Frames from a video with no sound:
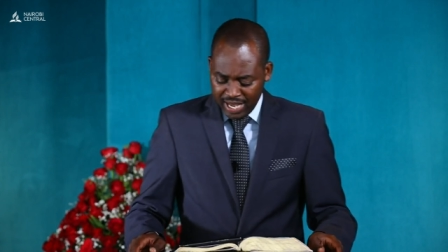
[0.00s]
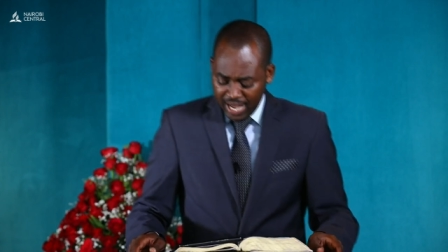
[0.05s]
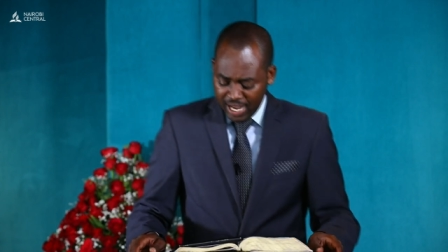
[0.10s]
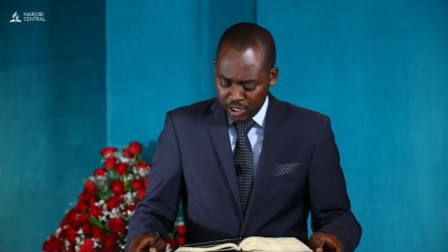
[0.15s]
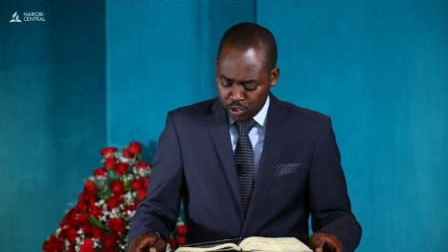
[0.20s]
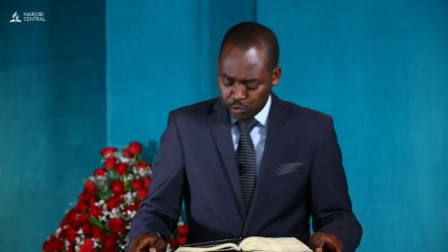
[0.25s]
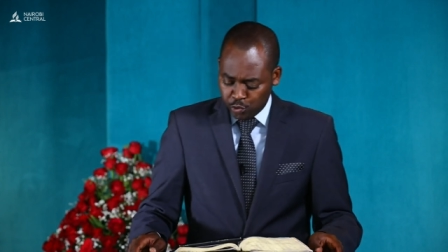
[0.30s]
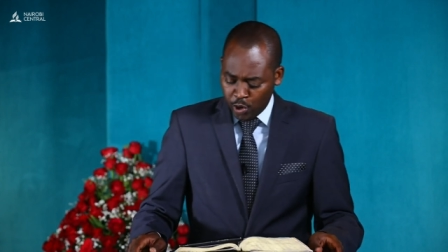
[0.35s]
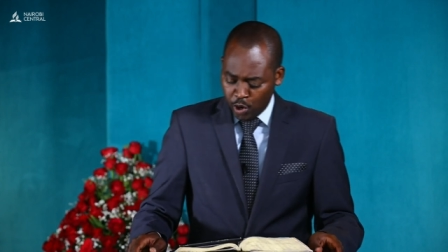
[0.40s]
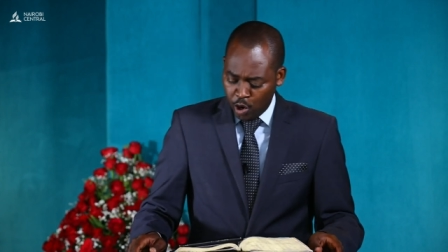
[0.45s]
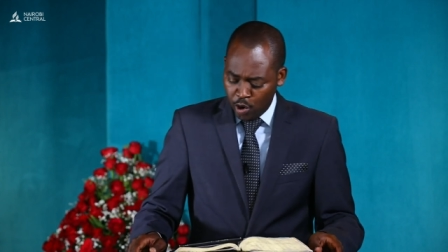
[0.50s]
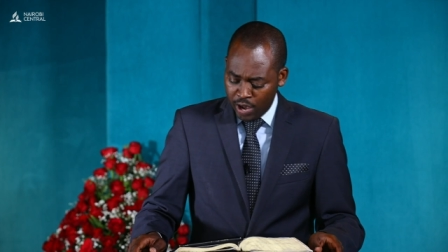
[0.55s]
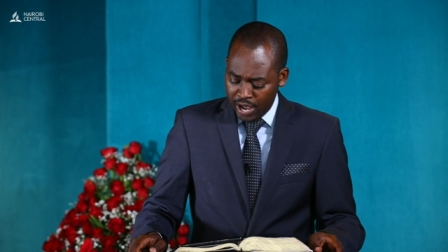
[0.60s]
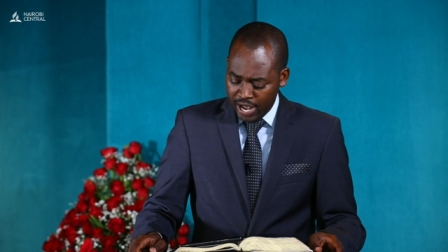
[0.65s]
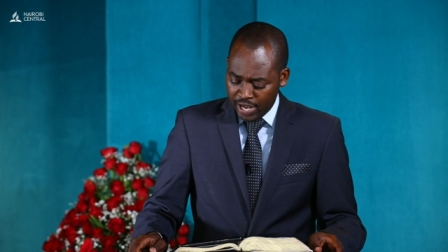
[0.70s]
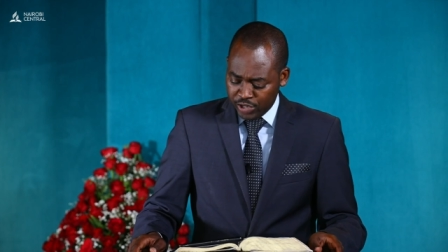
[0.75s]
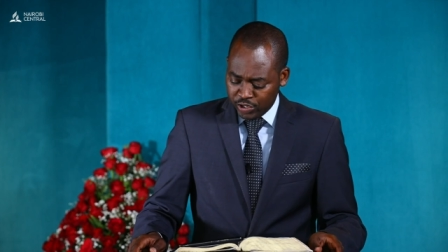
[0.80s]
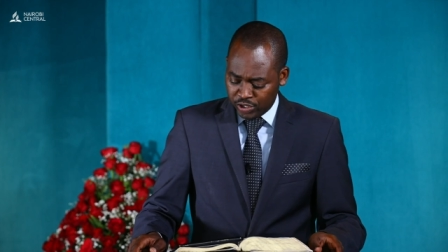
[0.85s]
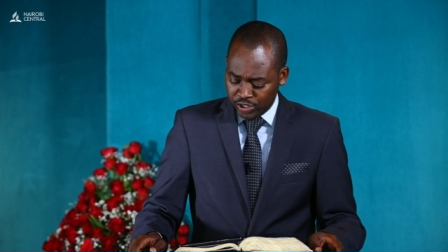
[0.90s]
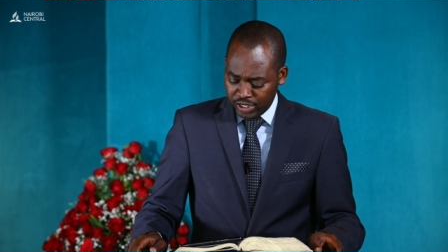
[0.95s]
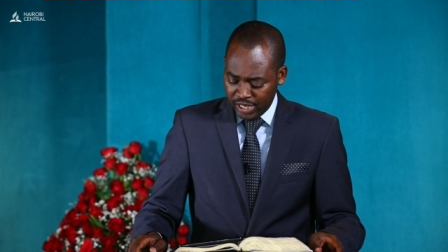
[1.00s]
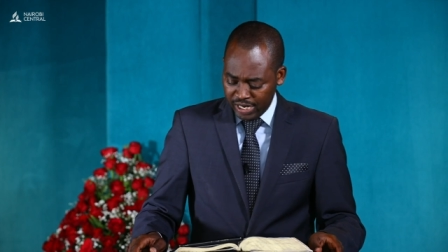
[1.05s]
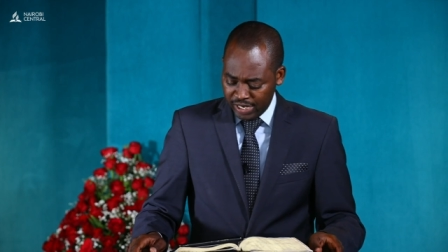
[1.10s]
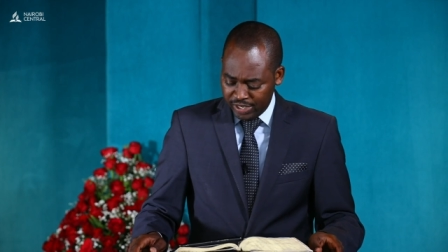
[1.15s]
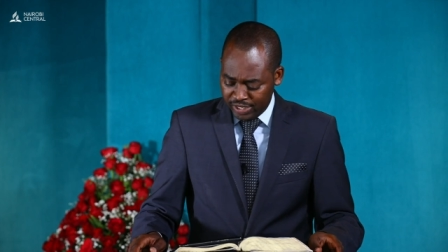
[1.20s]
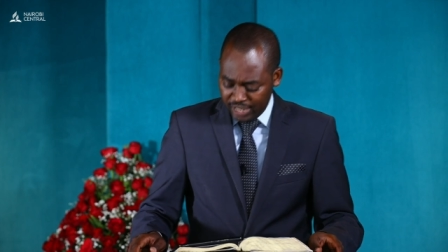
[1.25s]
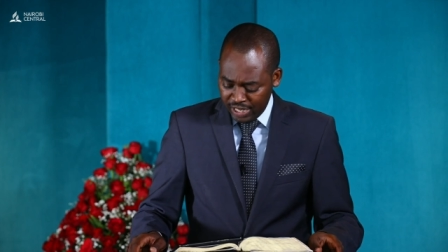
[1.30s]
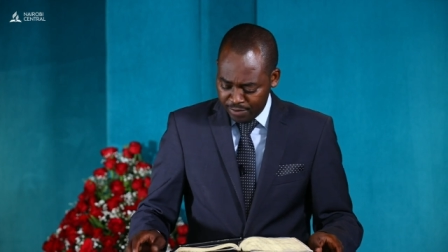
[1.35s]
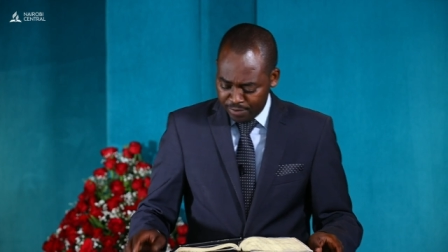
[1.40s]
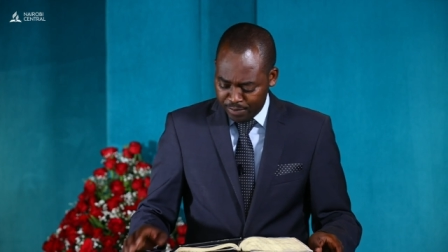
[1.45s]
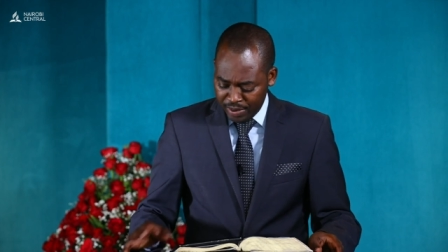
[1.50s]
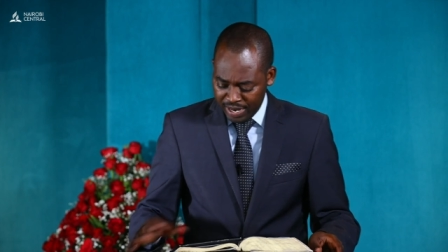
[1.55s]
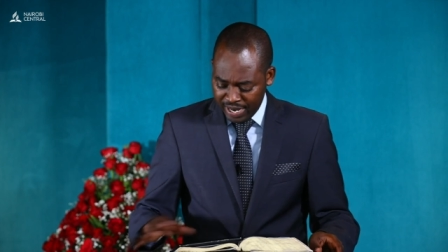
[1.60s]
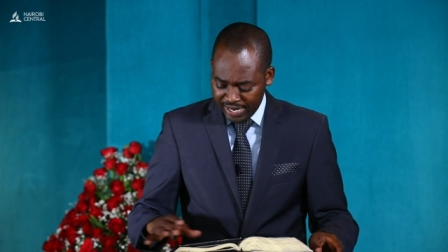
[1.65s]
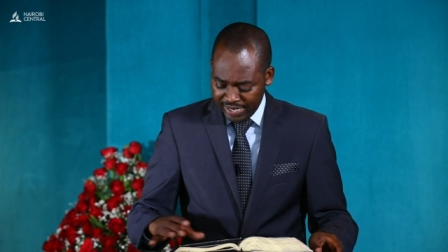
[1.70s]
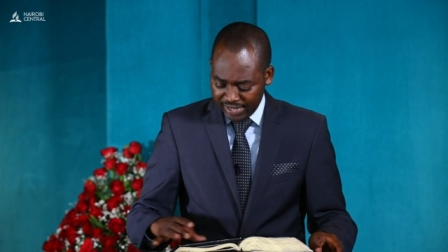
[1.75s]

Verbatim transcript: as well as a deeper